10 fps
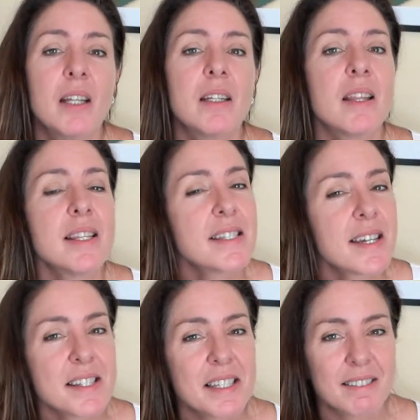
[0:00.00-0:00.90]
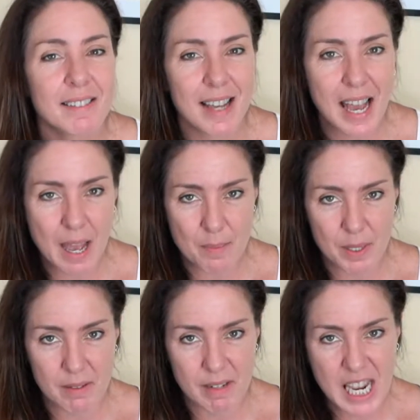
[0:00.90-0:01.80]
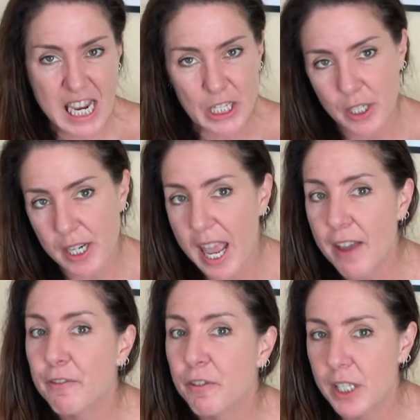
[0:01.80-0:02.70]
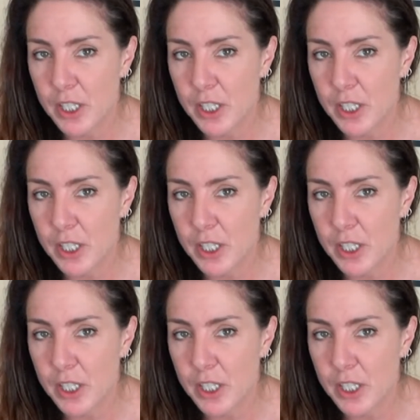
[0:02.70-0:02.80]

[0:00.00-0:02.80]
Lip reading: Now, this doesn't happen each and every